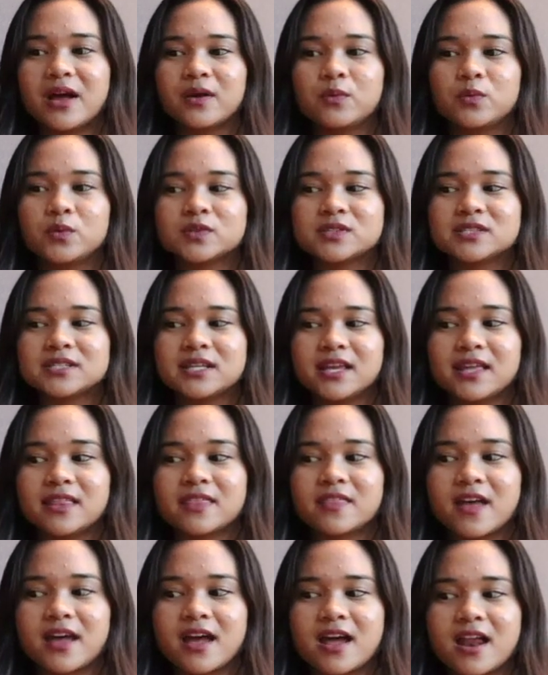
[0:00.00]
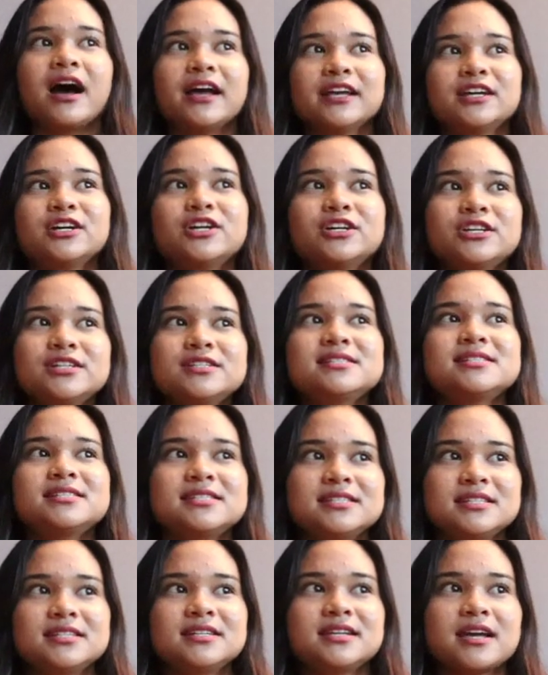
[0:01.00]
I will say that I could
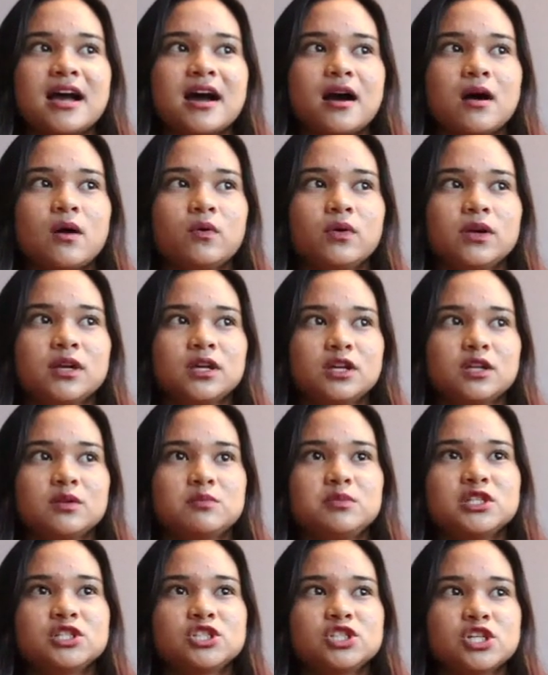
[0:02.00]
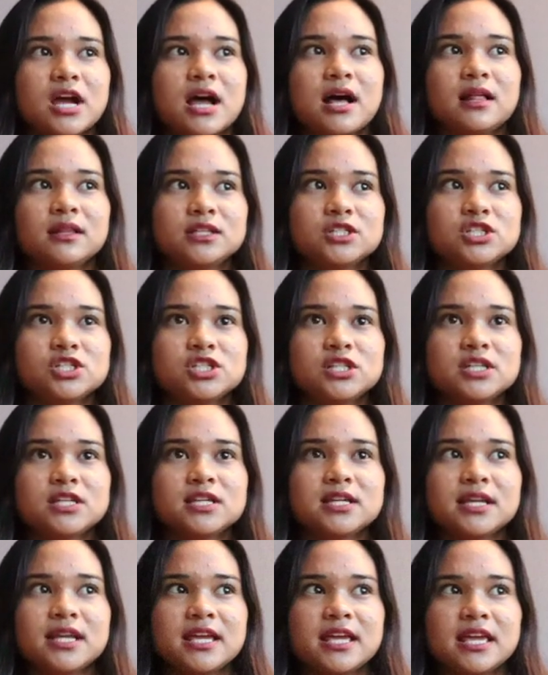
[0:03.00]
see how it could be
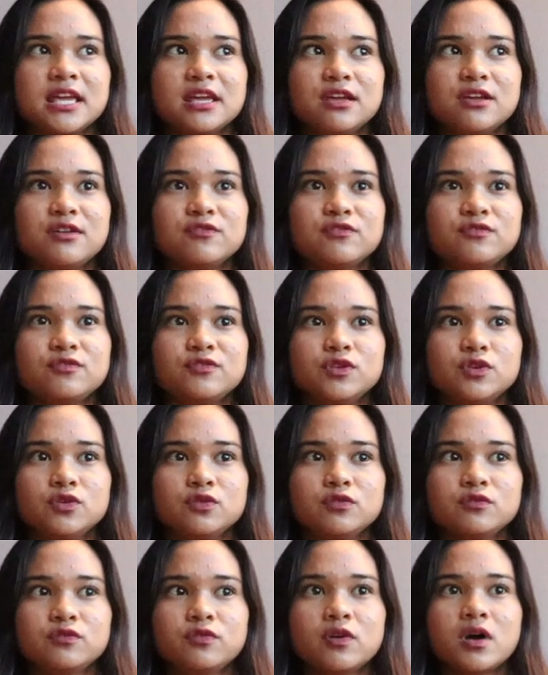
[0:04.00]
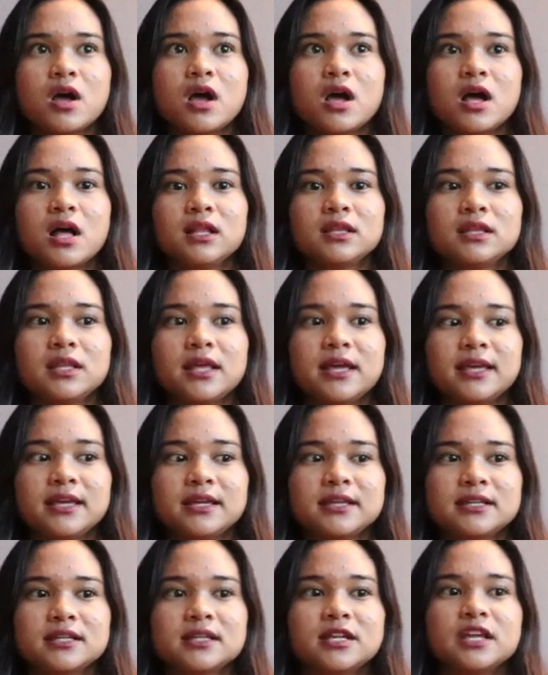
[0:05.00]
challenging if
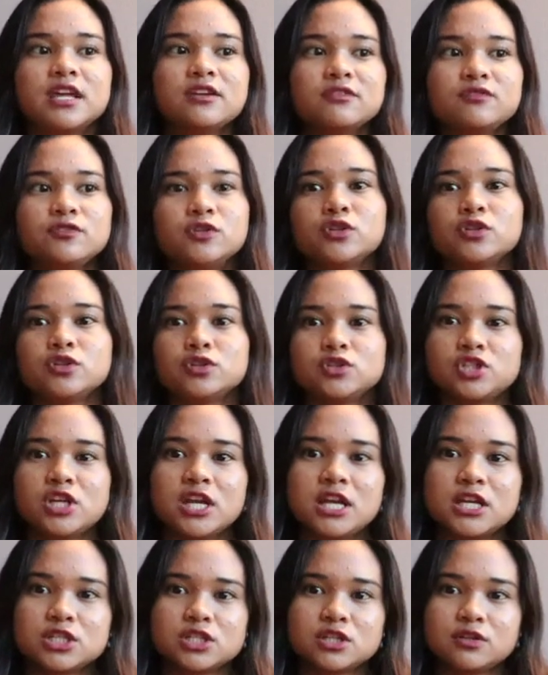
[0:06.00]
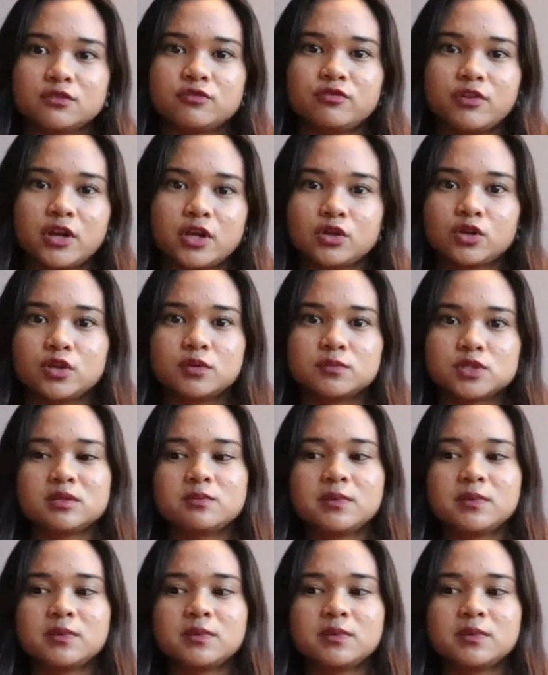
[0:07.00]
you're changing friend groups,